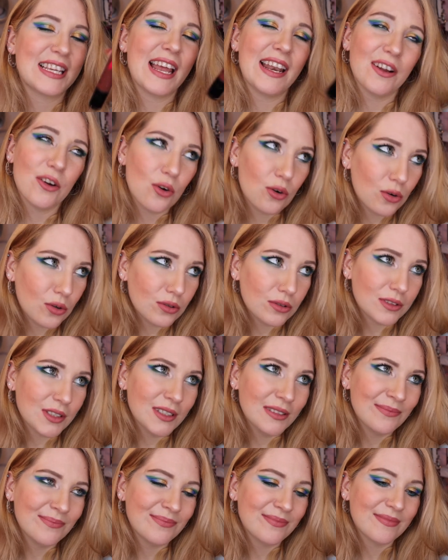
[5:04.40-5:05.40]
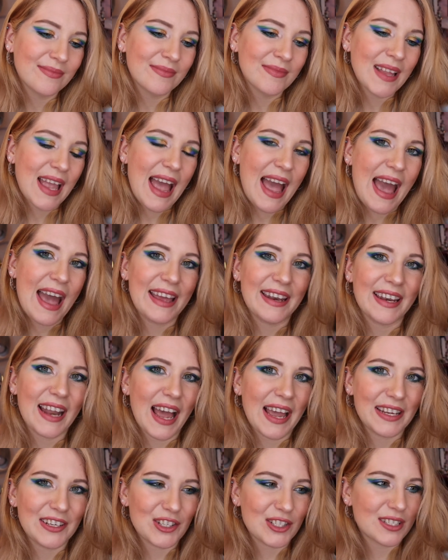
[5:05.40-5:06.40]
getting old, and
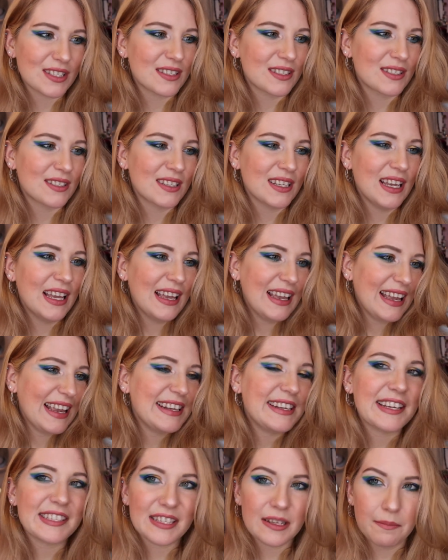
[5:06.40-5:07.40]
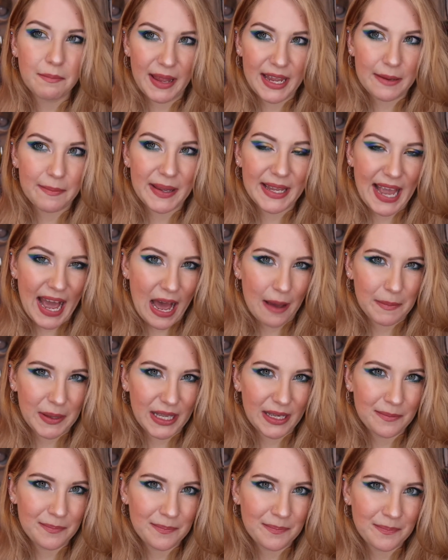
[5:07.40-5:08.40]
I just, it doesn't make me
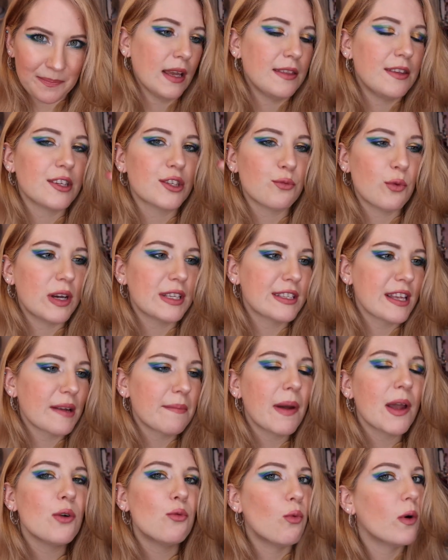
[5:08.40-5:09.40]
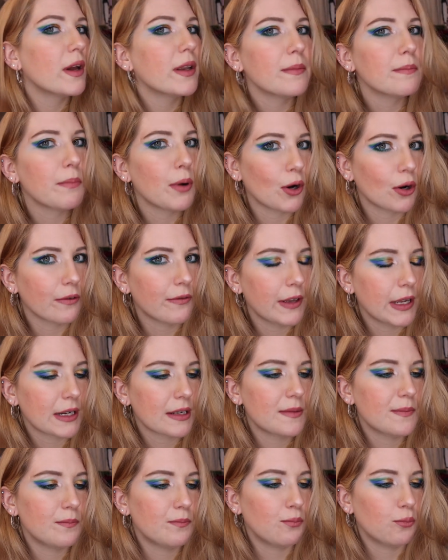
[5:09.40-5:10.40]
happy. This was like my one
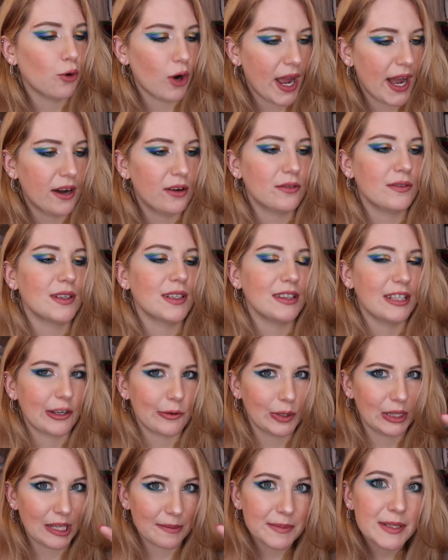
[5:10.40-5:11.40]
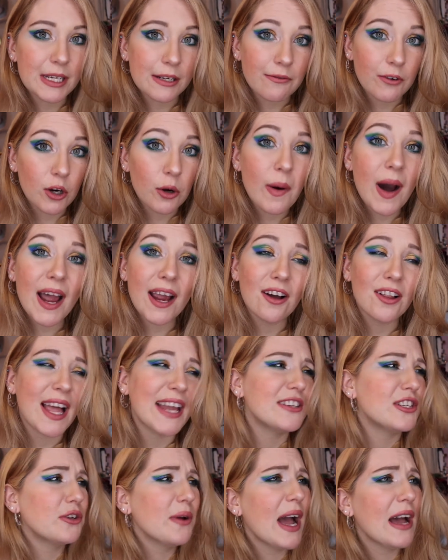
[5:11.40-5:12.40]
perfect brown liquid lipstick for a while.
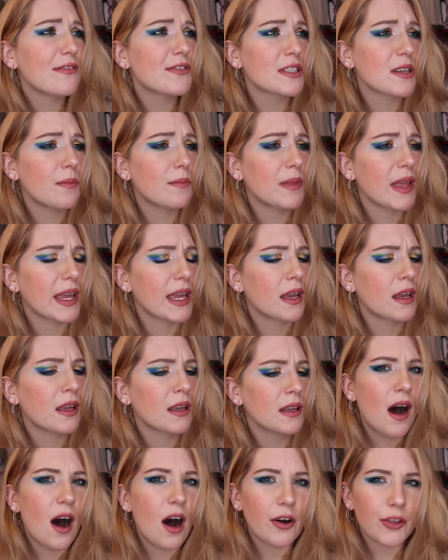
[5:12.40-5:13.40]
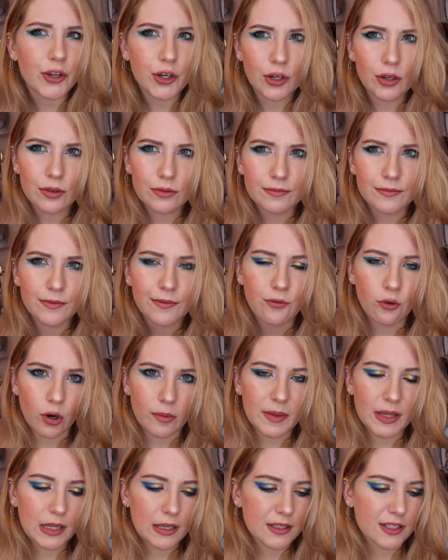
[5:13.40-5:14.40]
I do have some like other
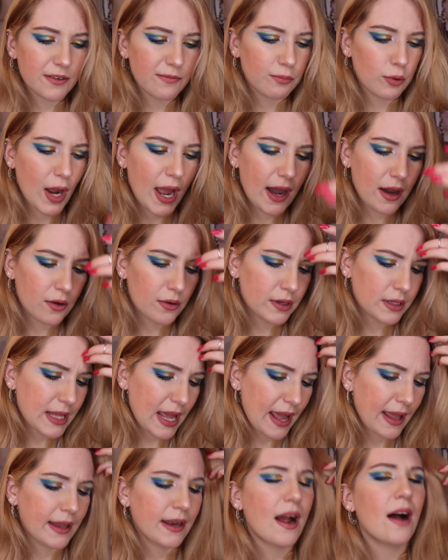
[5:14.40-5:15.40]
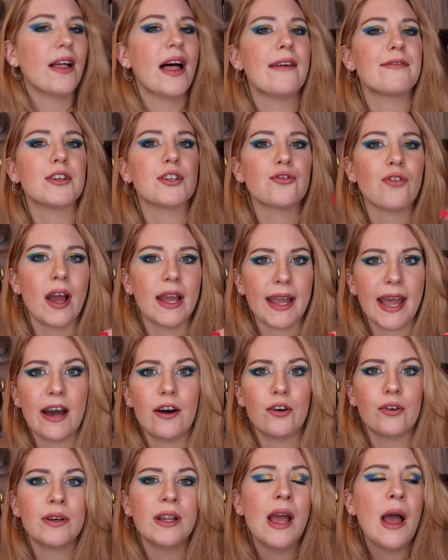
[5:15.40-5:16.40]
formulas of brown that I'll have to try
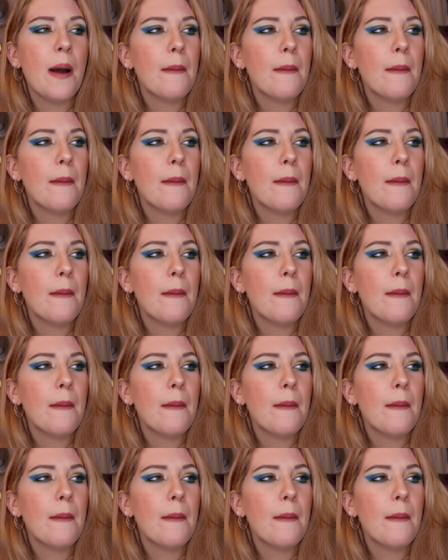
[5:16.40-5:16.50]
out,